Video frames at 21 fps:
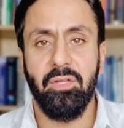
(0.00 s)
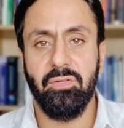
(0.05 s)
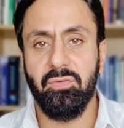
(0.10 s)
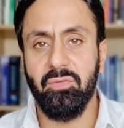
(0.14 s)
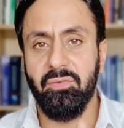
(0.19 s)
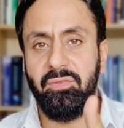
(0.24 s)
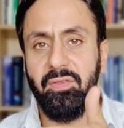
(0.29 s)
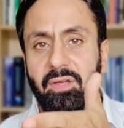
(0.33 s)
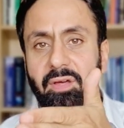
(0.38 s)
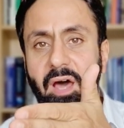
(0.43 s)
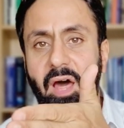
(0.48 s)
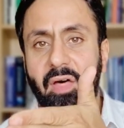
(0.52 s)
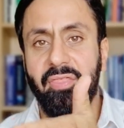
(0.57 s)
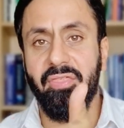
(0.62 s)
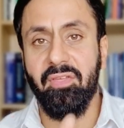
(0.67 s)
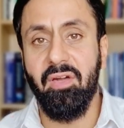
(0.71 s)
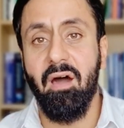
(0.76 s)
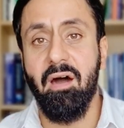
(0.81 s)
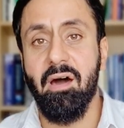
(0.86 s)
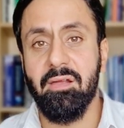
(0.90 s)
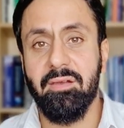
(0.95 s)
Do the
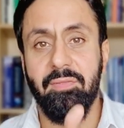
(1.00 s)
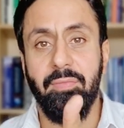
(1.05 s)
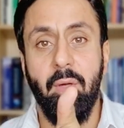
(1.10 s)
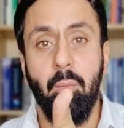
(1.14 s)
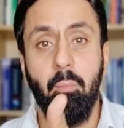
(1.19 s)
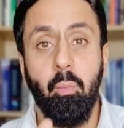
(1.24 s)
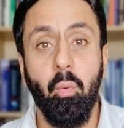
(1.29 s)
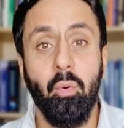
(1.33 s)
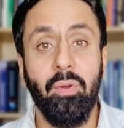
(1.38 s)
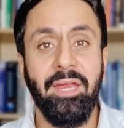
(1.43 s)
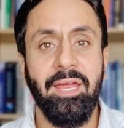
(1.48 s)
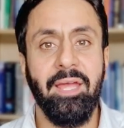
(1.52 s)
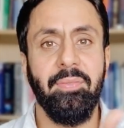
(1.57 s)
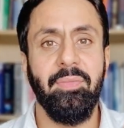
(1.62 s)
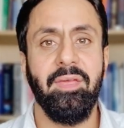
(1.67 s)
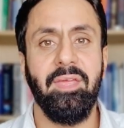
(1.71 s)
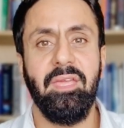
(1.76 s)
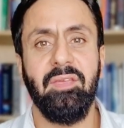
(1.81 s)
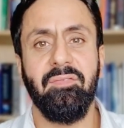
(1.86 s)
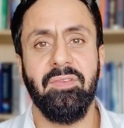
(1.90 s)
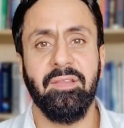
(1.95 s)
athkar in the morning and
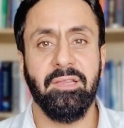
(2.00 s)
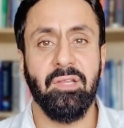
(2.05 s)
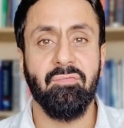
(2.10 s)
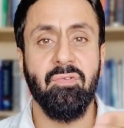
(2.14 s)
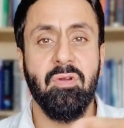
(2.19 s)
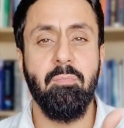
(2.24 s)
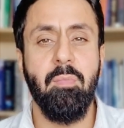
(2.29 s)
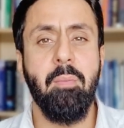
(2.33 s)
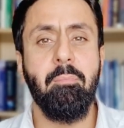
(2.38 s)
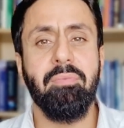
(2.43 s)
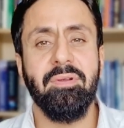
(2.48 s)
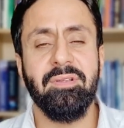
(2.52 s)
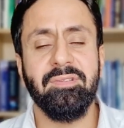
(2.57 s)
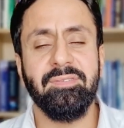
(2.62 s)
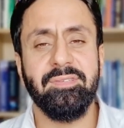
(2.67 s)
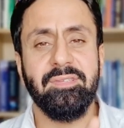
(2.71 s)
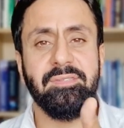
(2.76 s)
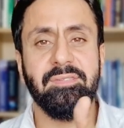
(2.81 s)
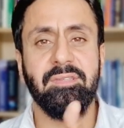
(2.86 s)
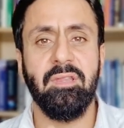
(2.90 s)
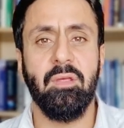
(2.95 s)
the evening, the
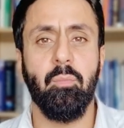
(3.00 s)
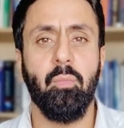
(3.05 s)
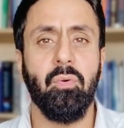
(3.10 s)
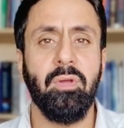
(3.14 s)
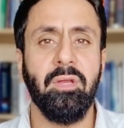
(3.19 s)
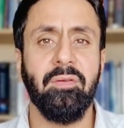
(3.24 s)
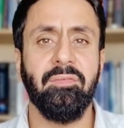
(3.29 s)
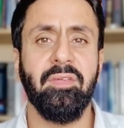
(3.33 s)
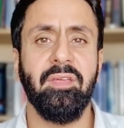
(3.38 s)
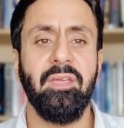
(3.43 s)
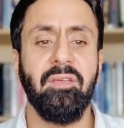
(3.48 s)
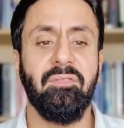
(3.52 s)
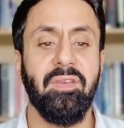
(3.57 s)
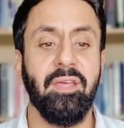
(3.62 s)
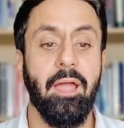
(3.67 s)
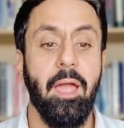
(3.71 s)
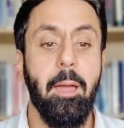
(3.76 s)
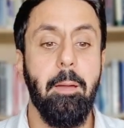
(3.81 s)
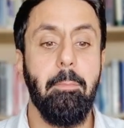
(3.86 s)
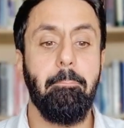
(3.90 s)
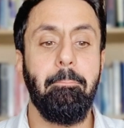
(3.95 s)
remembrances in the morning and the
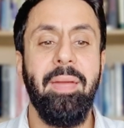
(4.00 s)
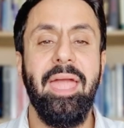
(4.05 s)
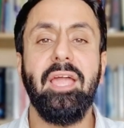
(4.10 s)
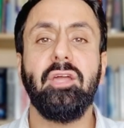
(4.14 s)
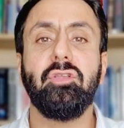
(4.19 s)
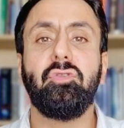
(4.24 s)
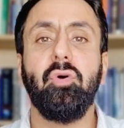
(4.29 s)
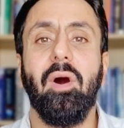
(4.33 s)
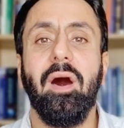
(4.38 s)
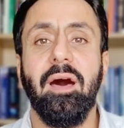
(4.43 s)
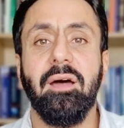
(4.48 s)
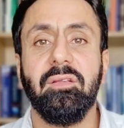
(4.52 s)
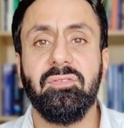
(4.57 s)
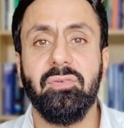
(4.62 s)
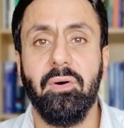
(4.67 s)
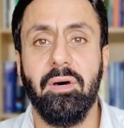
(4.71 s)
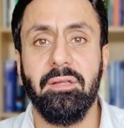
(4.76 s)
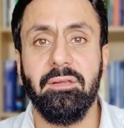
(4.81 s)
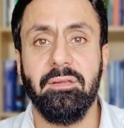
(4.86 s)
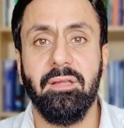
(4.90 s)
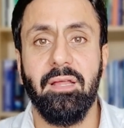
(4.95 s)
evening. Make dua
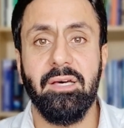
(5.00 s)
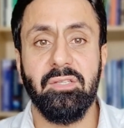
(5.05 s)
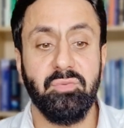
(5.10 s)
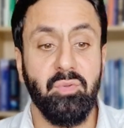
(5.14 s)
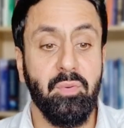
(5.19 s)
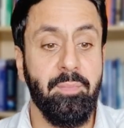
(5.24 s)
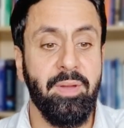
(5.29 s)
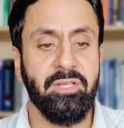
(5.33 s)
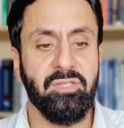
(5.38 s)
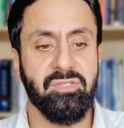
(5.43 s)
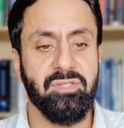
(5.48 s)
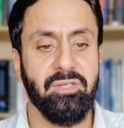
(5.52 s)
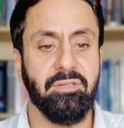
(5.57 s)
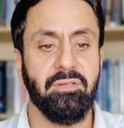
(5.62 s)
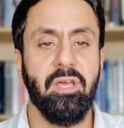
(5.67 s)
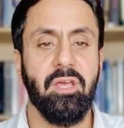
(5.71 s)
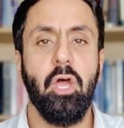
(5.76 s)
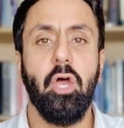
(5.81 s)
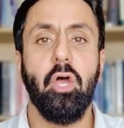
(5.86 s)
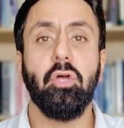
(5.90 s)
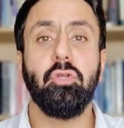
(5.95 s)
to Allah, as we mentioned.
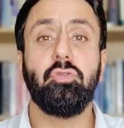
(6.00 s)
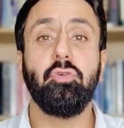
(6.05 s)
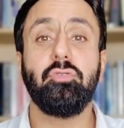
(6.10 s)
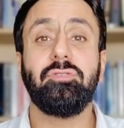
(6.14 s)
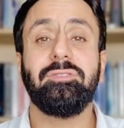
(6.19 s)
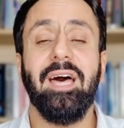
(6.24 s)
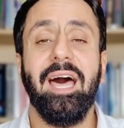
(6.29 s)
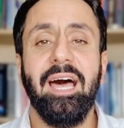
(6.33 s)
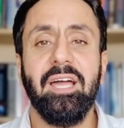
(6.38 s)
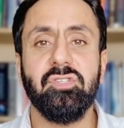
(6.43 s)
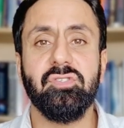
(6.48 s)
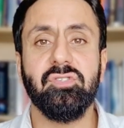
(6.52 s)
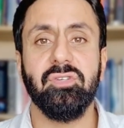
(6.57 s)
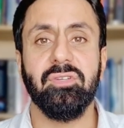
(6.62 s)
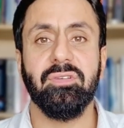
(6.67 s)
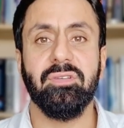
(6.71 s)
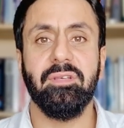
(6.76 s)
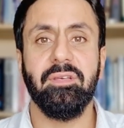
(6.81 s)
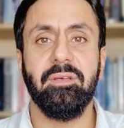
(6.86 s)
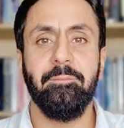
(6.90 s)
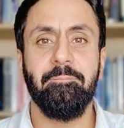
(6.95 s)
Do
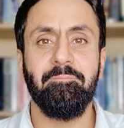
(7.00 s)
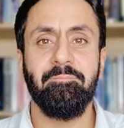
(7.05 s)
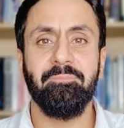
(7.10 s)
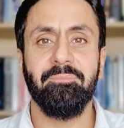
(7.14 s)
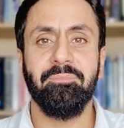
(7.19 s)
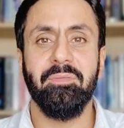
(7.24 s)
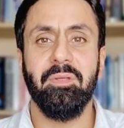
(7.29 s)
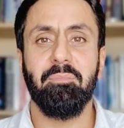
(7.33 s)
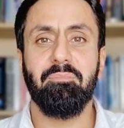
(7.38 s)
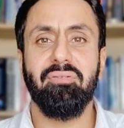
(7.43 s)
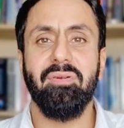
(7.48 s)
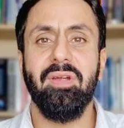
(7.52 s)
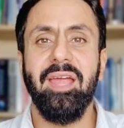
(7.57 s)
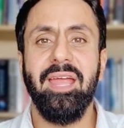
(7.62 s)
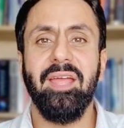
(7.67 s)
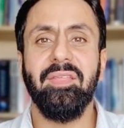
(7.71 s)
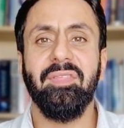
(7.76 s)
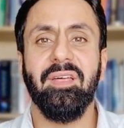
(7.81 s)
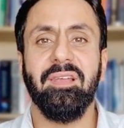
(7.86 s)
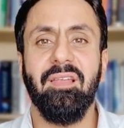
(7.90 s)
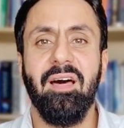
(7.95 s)
tahajjud.
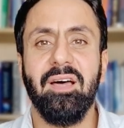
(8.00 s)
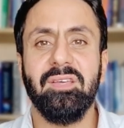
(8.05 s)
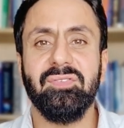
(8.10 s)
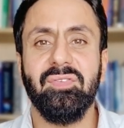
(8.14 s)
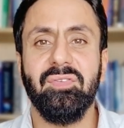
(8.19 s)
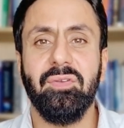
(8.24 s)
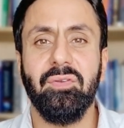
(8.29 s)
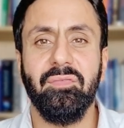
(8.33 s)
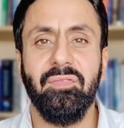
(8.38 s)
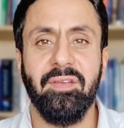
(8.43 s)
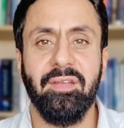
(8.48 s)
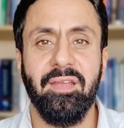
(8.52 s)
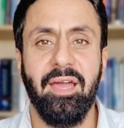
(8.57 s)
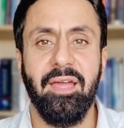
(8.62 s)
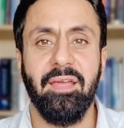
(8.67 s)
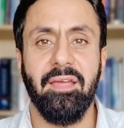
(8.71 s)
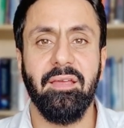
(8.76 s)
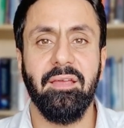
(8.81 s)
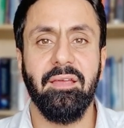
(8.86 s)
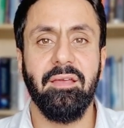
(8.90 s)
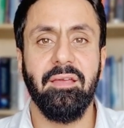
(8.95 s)
Pray in the last third of the
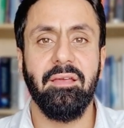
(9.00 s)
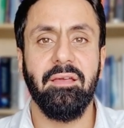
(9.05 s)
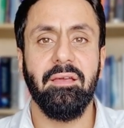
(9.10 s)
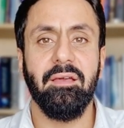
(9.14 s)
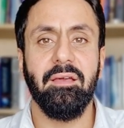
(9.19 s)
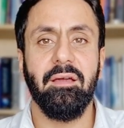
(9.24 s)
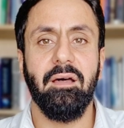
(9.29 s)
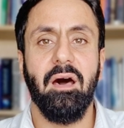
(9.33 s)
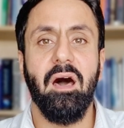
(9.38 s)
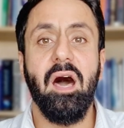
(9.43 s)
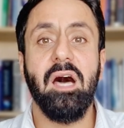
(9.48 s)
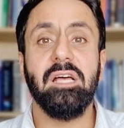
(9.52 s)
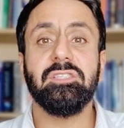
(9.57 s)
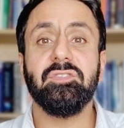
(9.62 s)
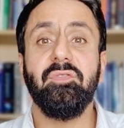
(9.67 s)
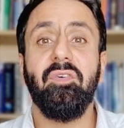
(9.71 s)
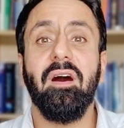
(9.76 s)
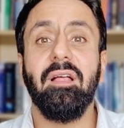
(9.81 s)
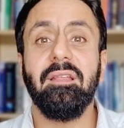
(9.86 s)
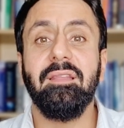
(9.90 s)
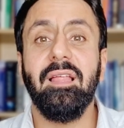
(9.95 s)
night. Ask
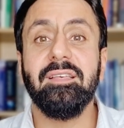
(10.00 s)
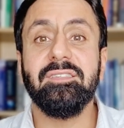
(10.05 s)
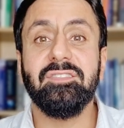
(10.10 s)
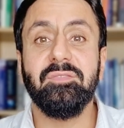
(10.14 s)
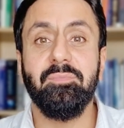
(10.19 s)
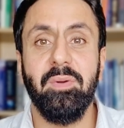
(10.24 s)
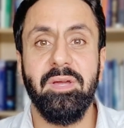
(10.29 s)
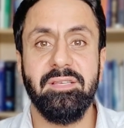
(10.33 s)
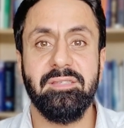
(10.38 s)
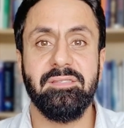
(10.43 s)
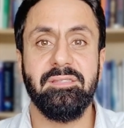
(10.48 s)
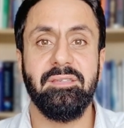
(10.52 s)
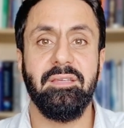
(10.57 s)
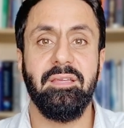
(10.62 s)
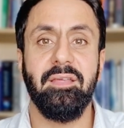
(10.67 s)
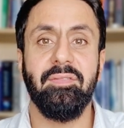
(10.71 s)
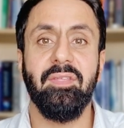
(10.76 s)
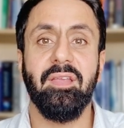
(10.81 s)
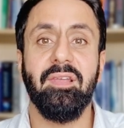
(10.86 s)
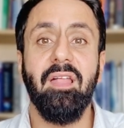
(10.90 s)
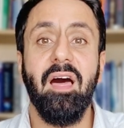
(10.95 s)
for Allah's mercy
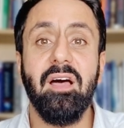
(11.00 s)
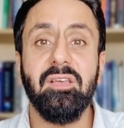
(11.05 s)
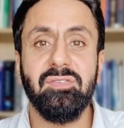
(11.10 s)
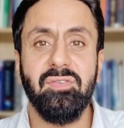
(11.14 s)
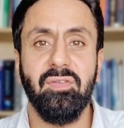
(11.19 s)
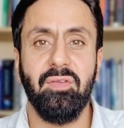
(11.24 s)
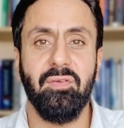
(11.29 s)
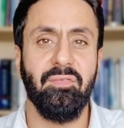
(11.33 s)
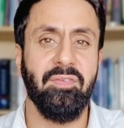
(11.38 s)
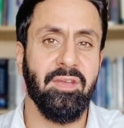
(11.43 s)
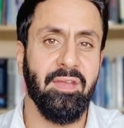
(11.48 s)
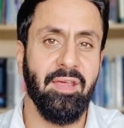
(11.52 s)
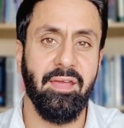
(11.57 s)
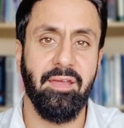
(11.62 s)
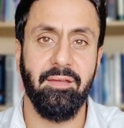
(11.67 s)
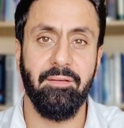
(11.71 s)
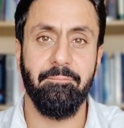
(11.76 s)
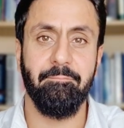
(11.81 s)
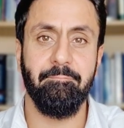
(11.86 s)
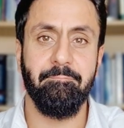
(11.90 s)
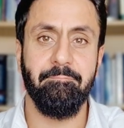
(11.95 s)
in the last third of the night.